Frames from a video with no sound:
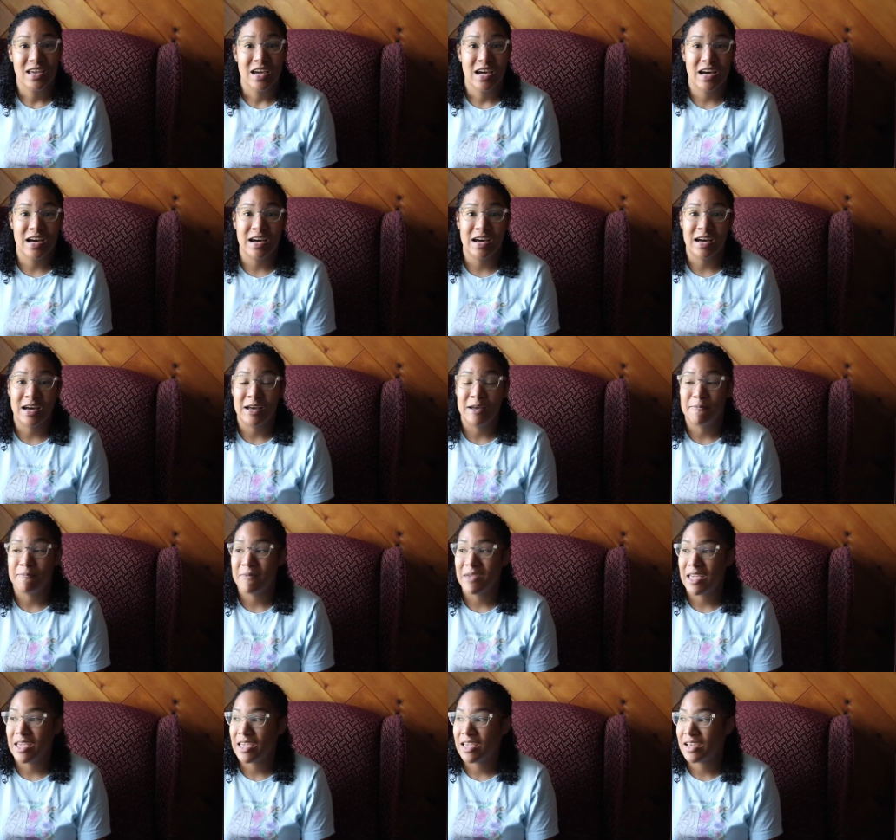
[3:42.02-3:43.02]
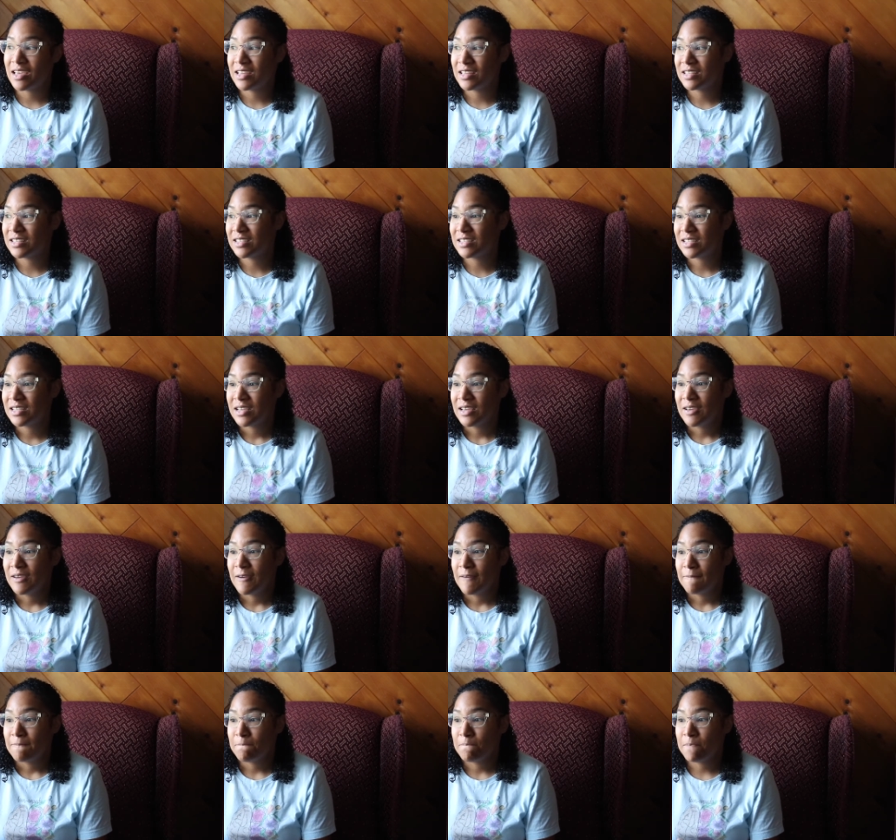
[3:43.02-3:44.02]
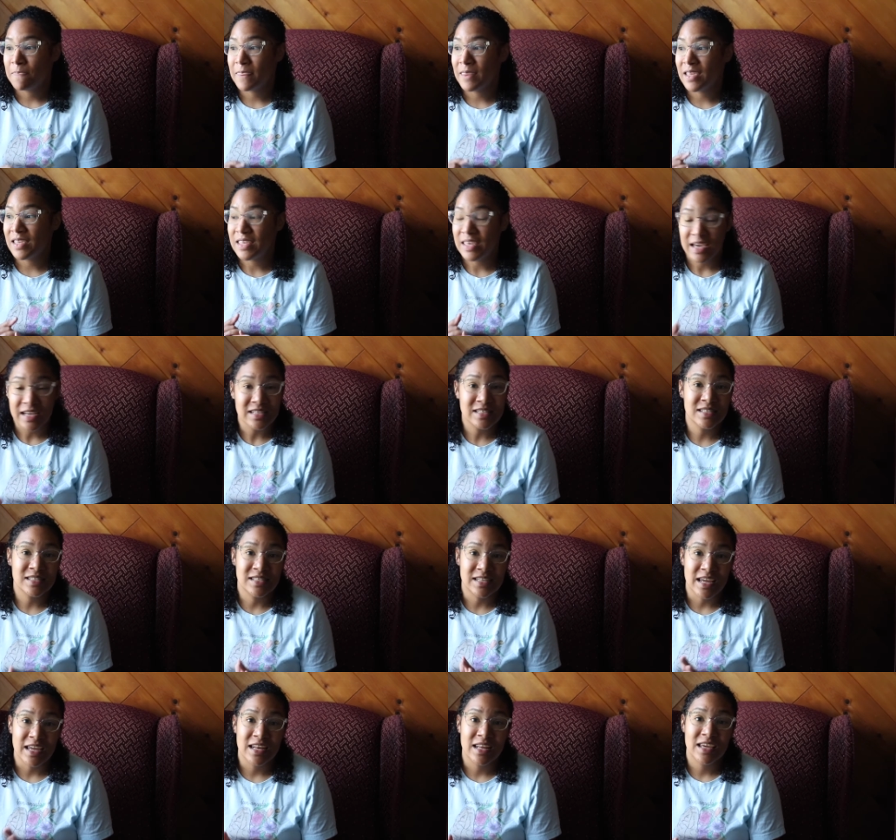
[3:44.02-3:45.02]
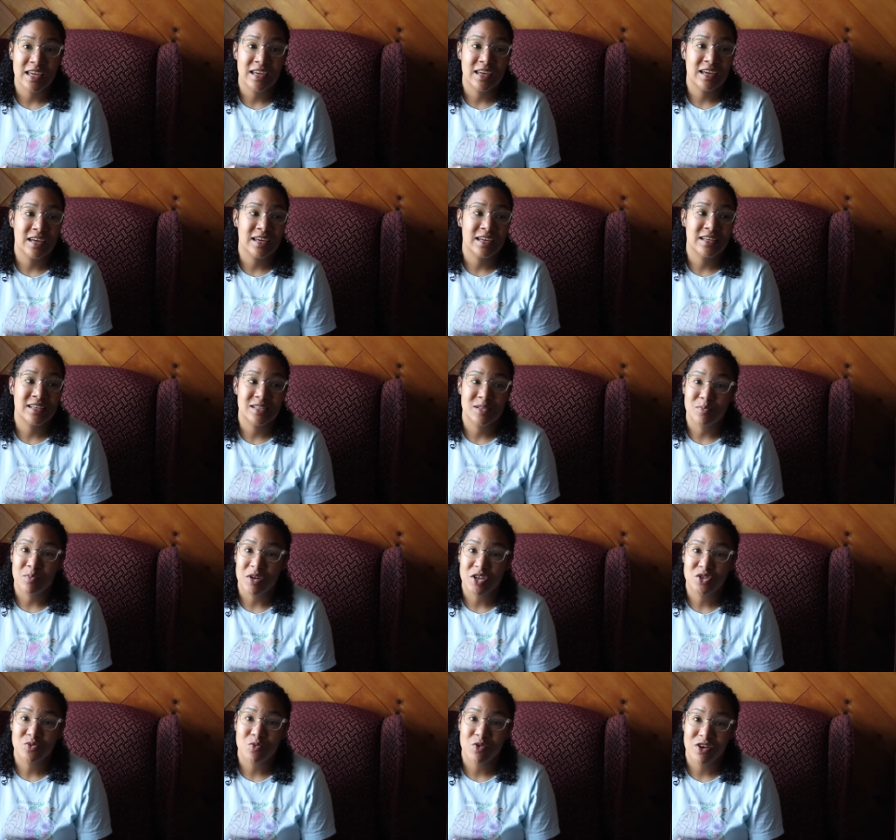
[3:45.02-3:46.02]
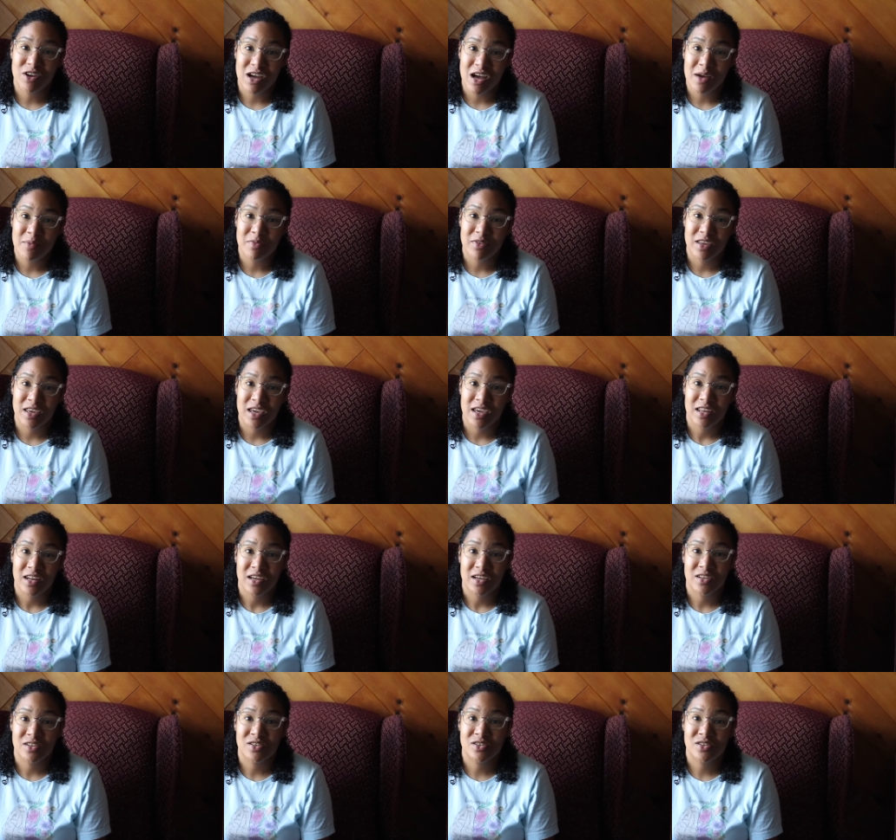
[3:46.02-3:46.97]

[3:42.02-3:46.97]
um, and yes, dating is much more complicated.